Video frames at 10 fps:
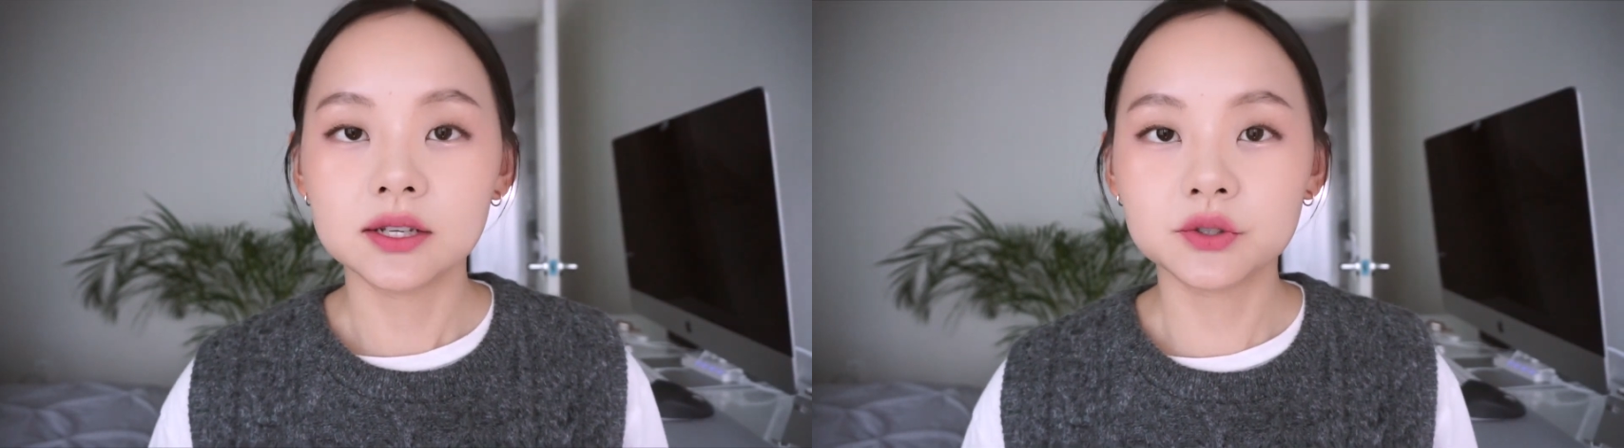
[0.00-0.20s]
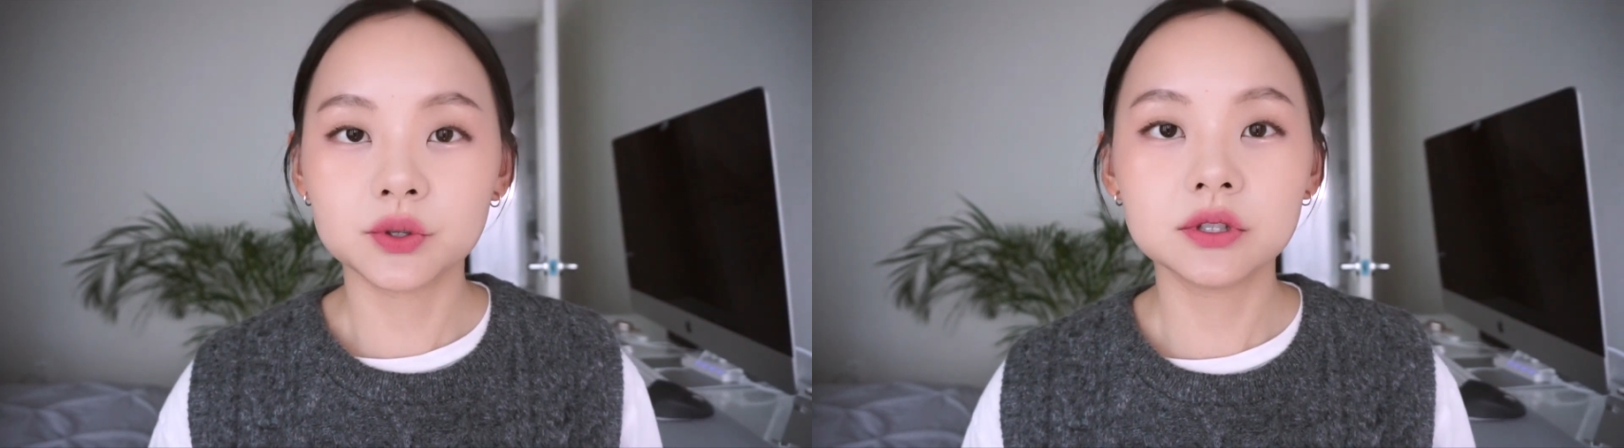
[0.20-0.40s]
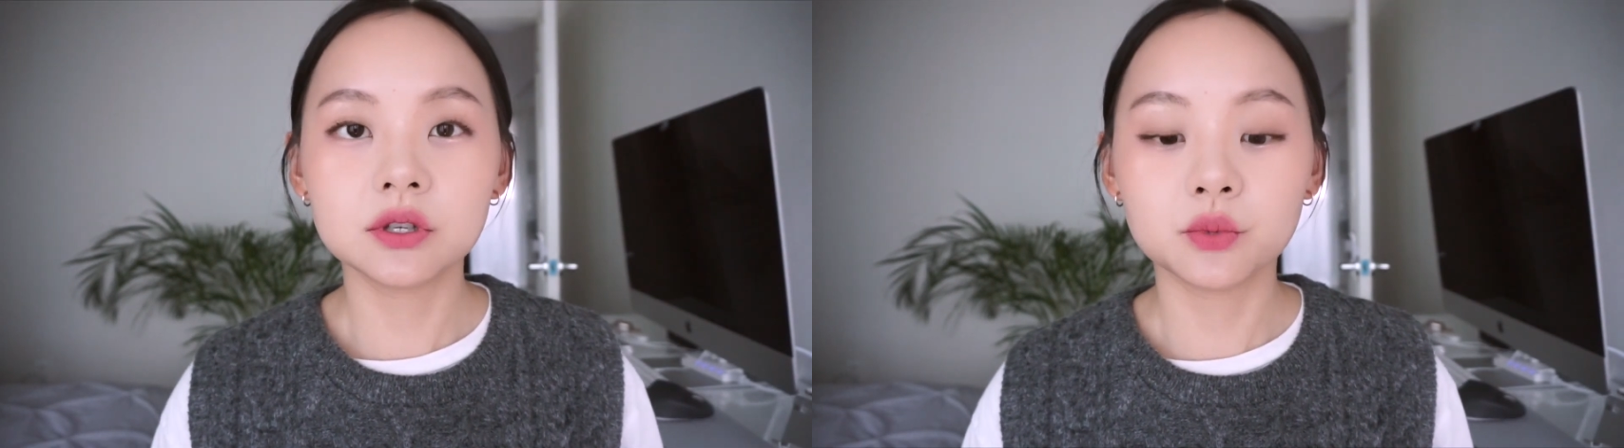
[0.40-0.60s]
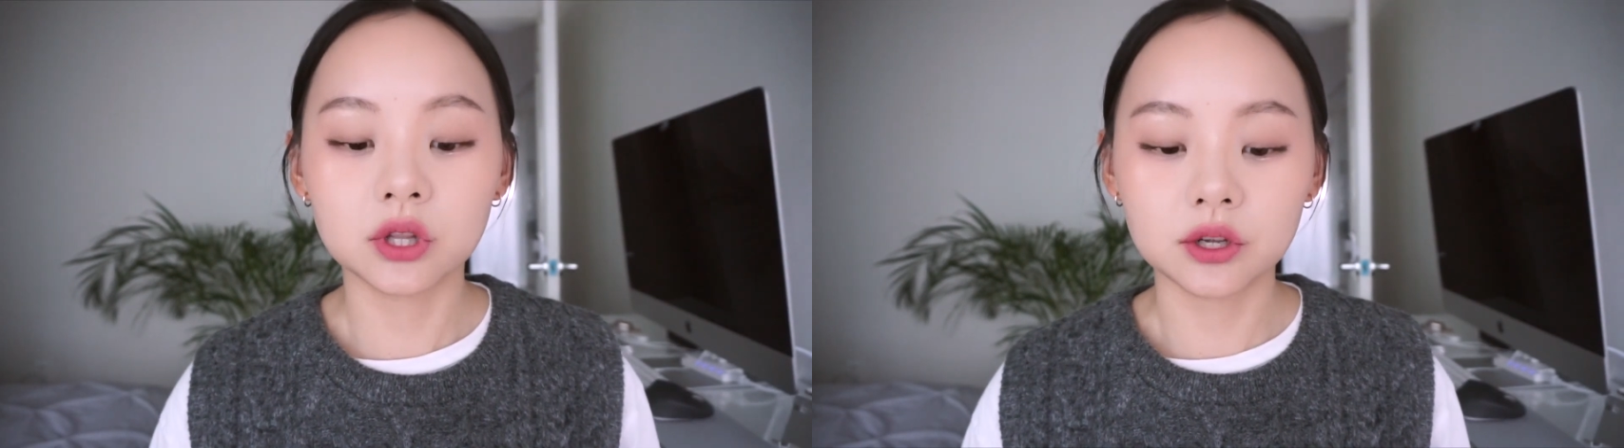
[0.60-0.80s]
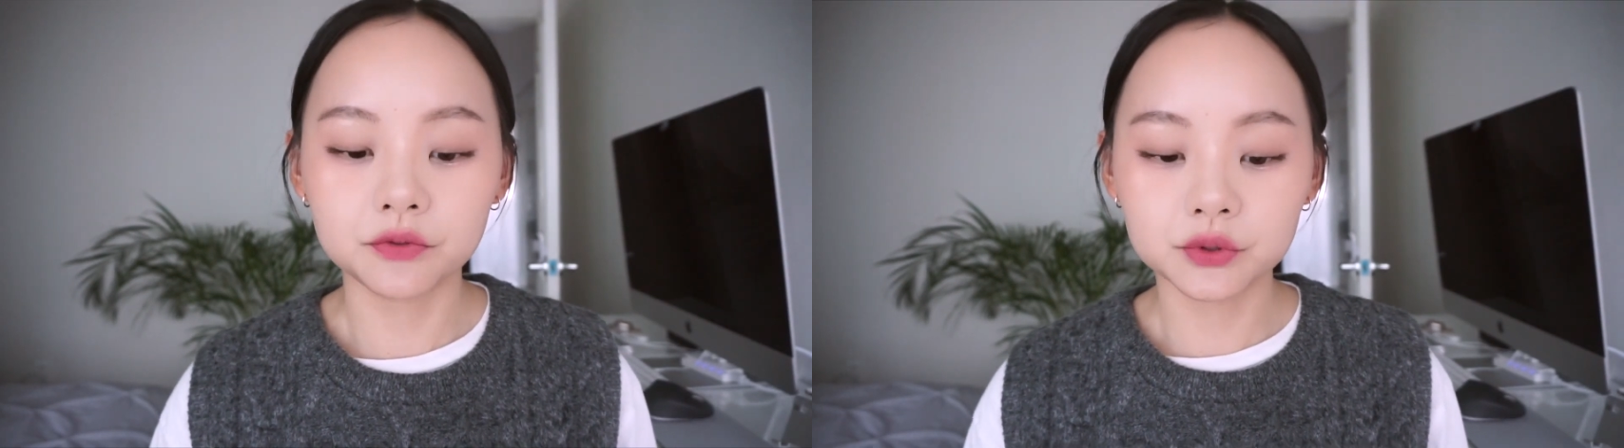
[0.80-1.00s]
It's going to look more
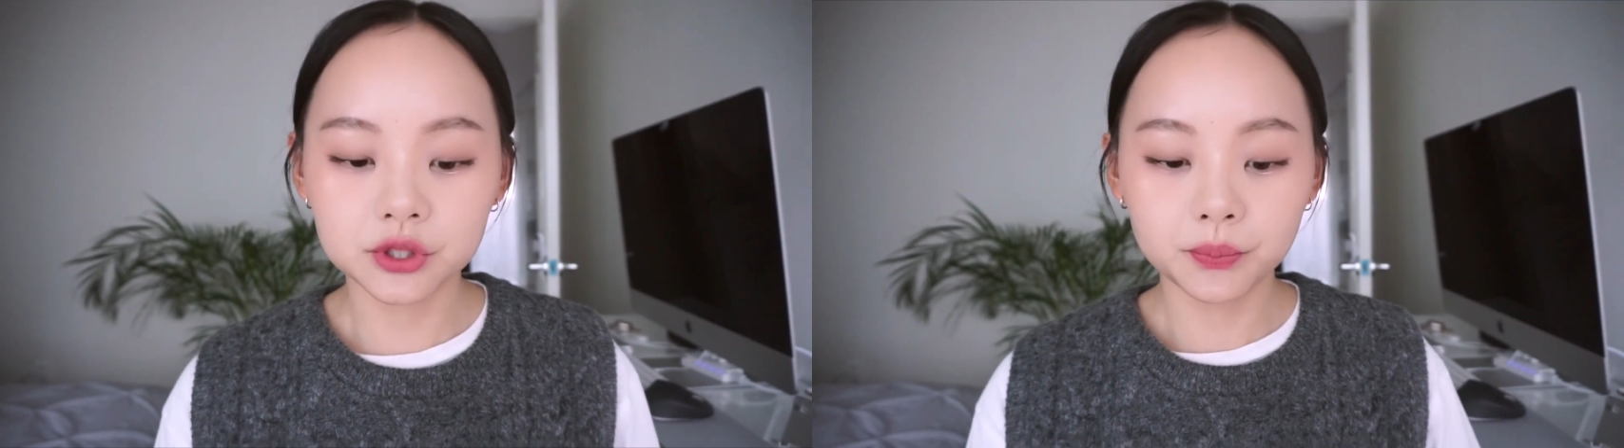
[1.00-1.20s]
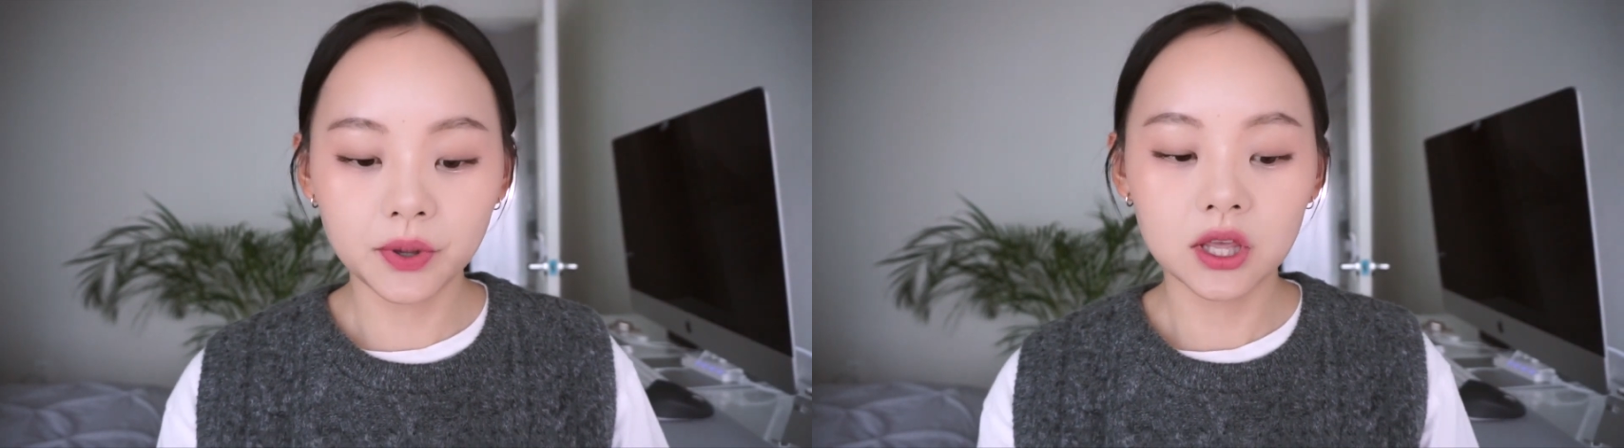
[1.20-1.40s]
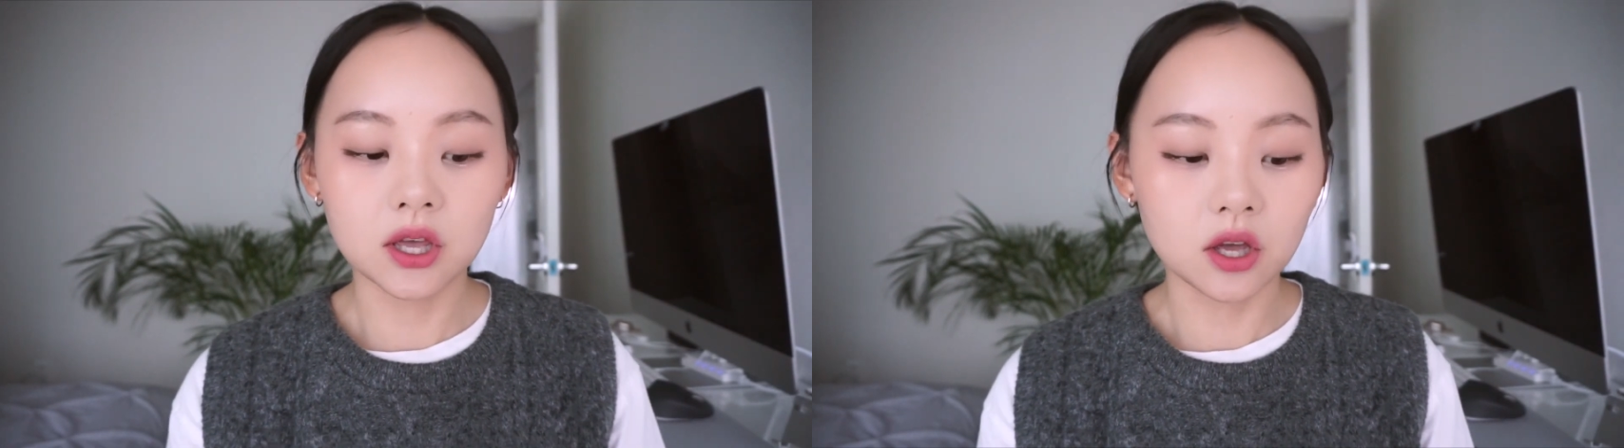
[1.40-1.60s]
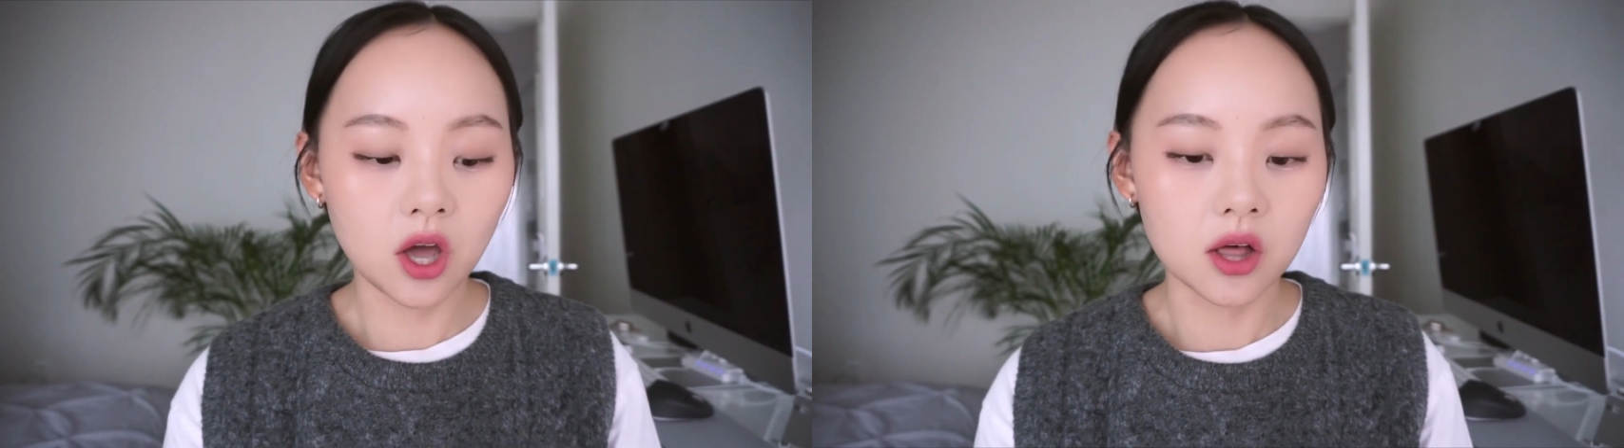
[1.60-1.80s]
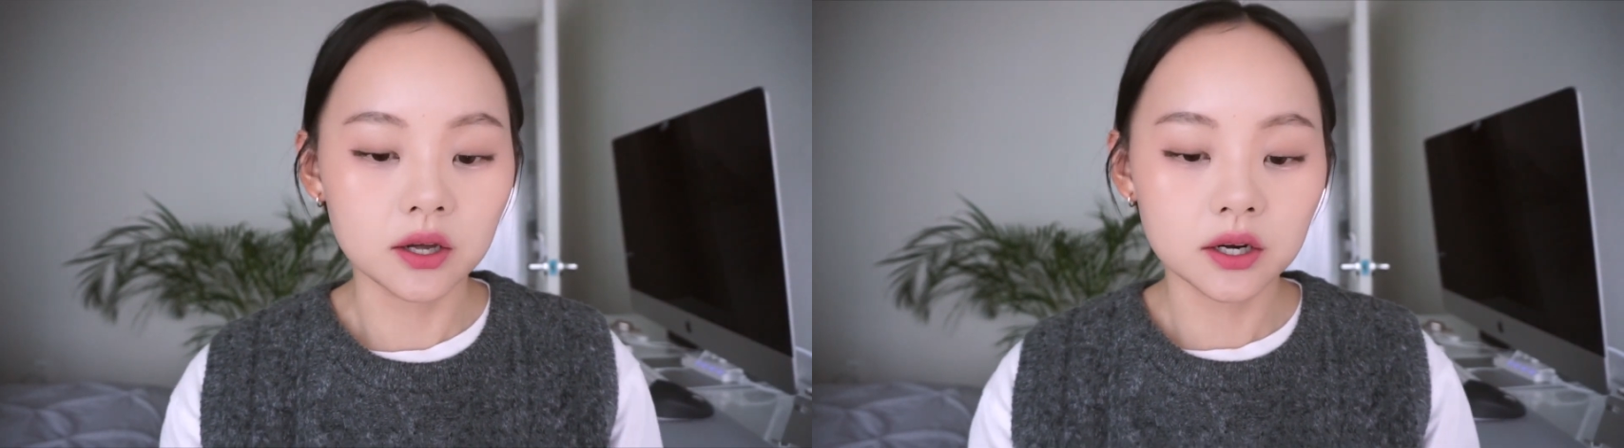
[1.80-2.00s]
like a fuchsia pink
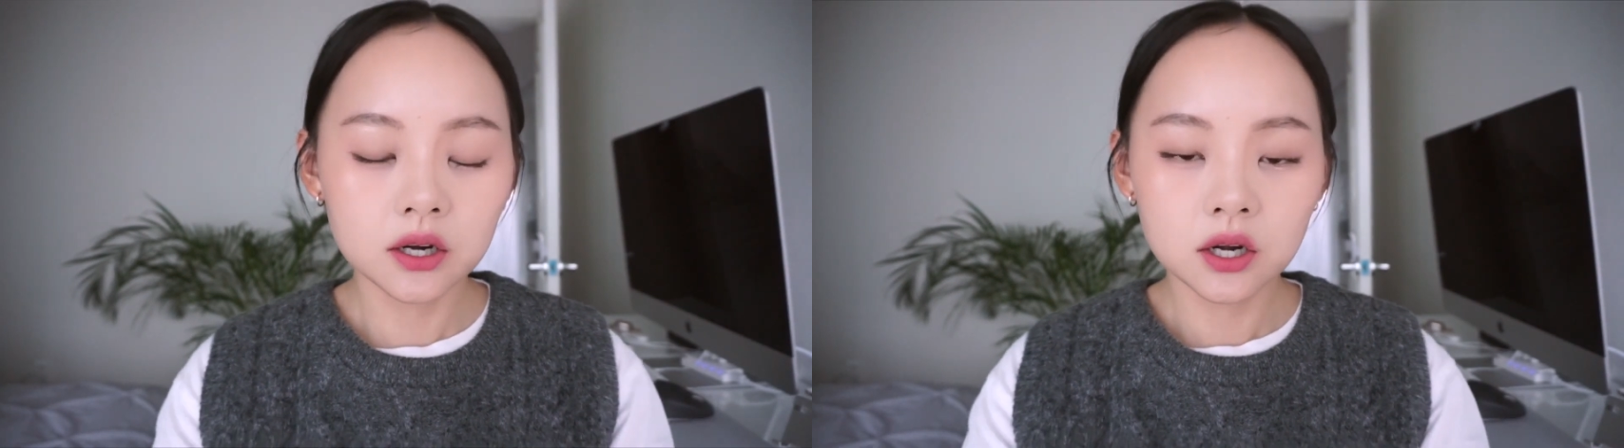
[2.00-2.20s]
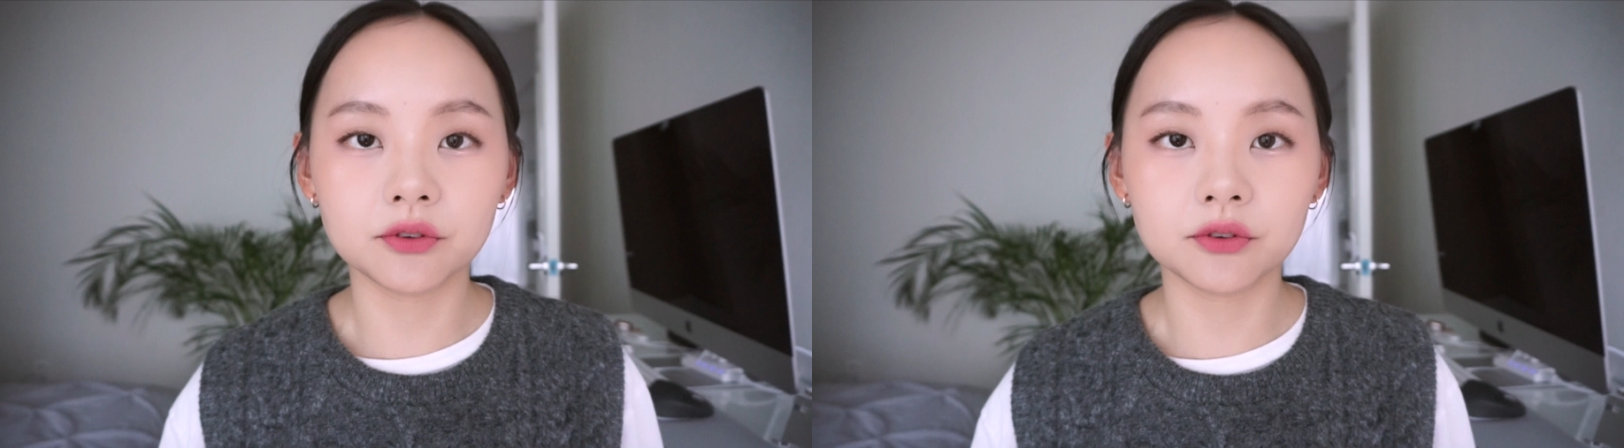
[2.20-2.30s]
color.